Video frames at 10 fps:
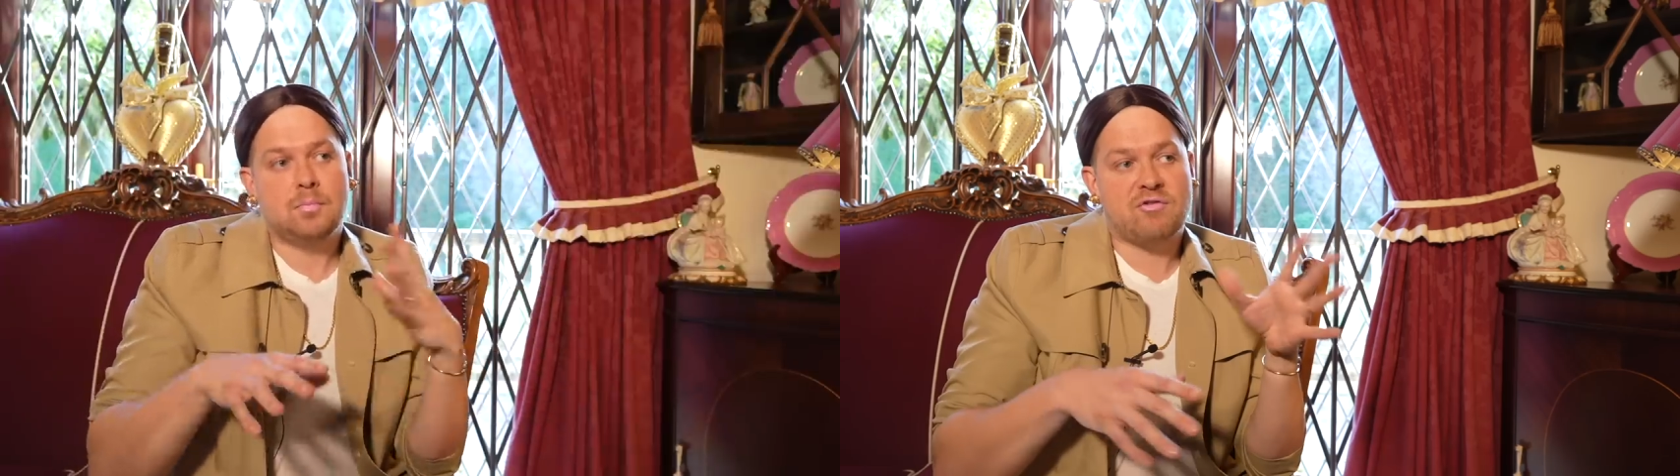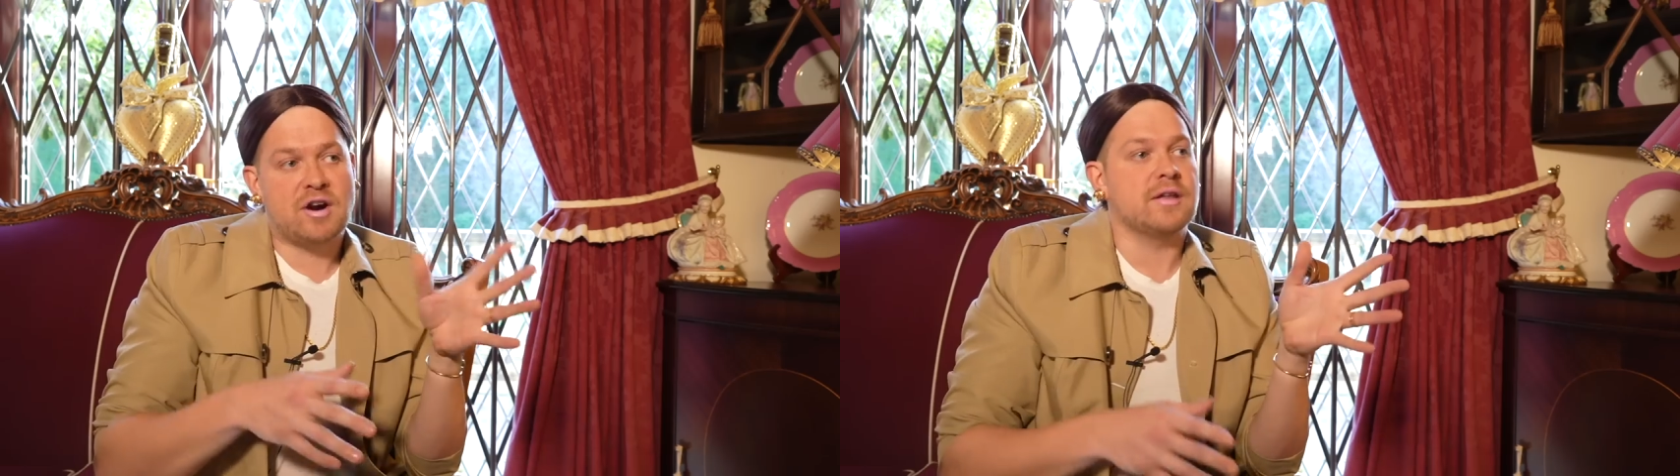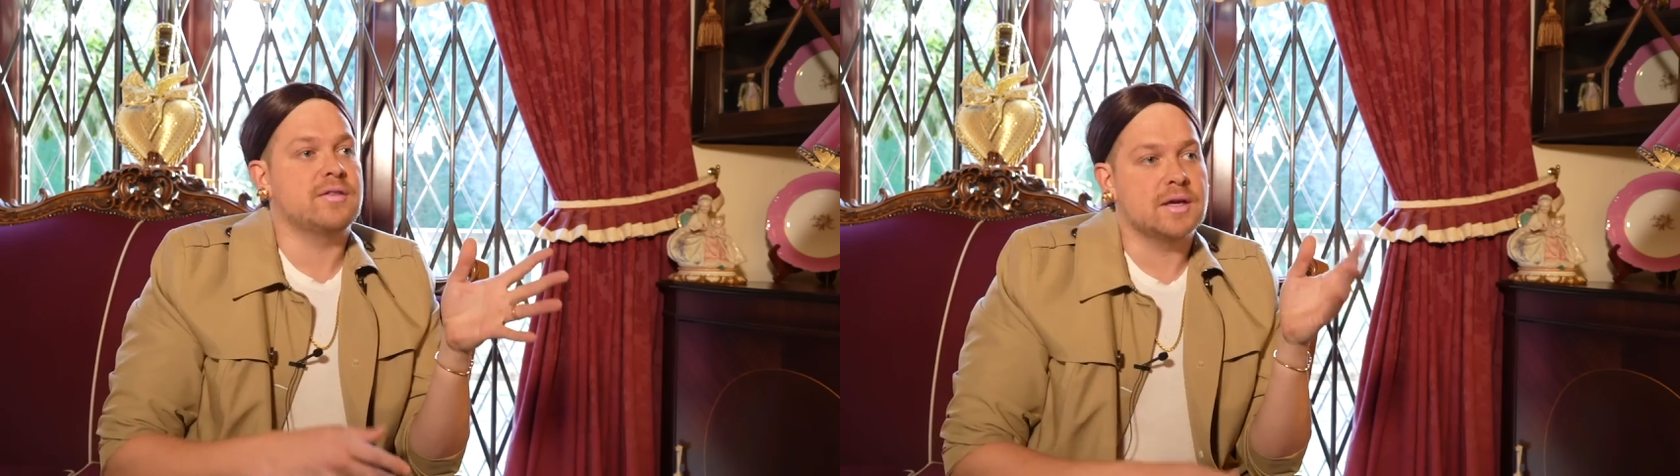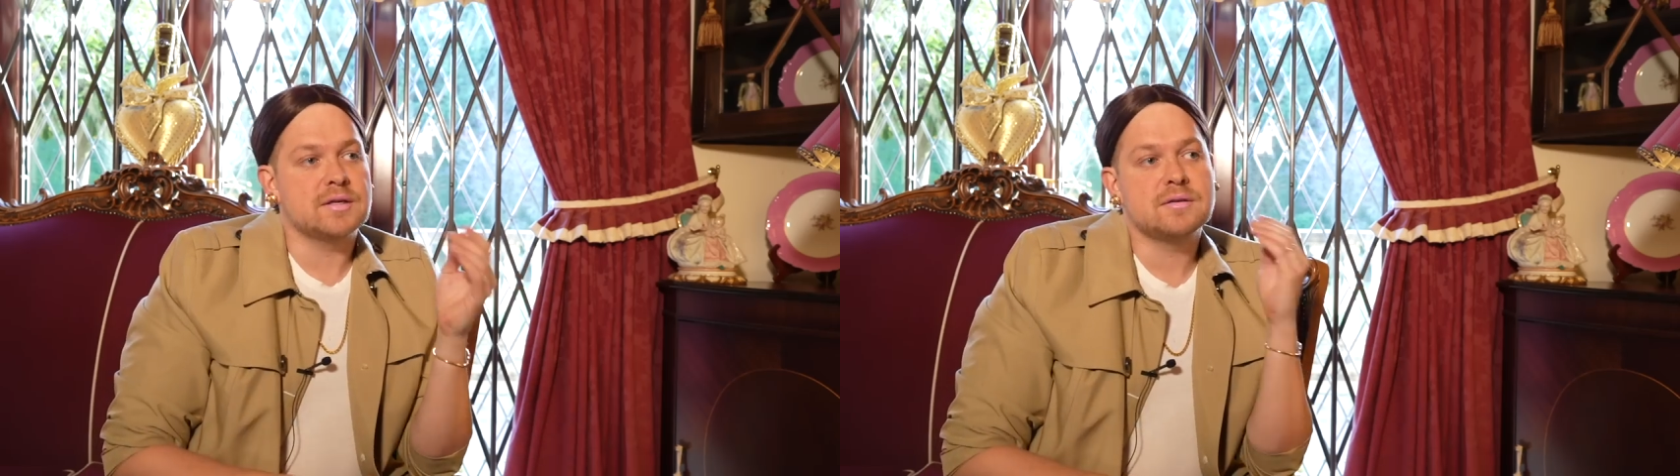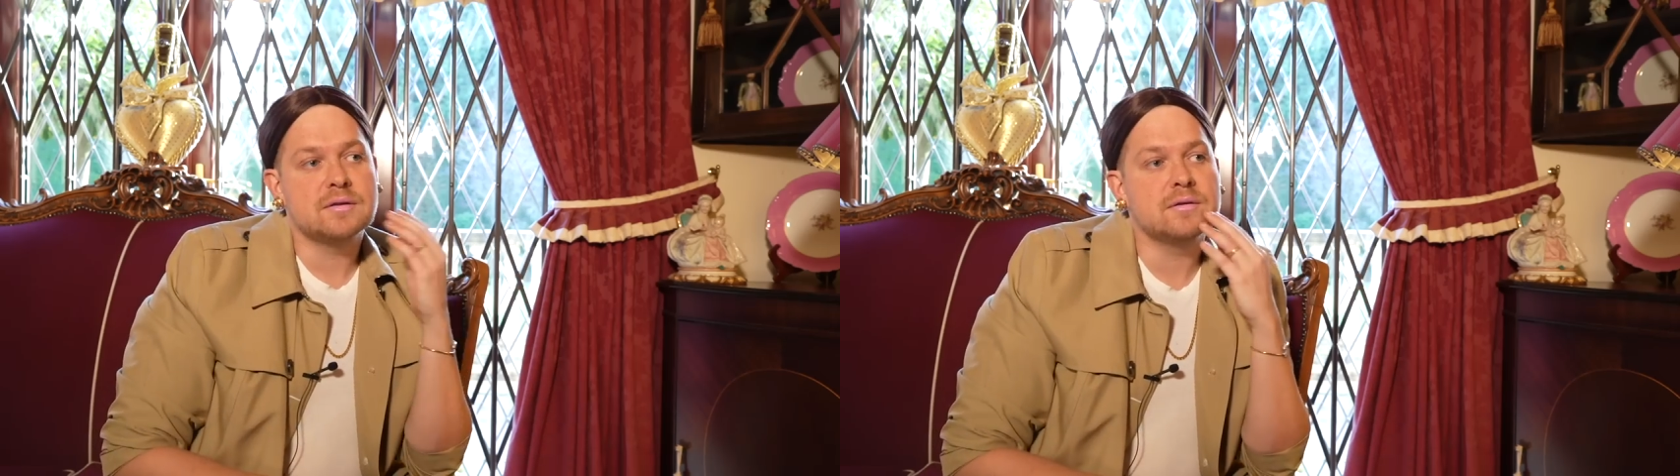were running
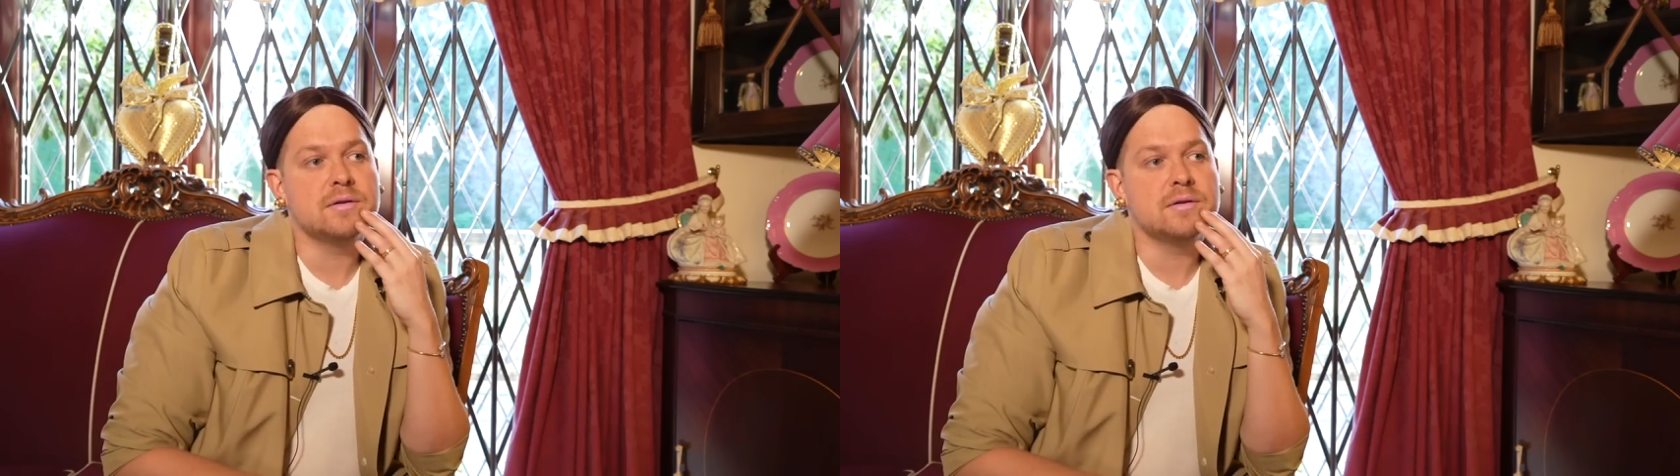things.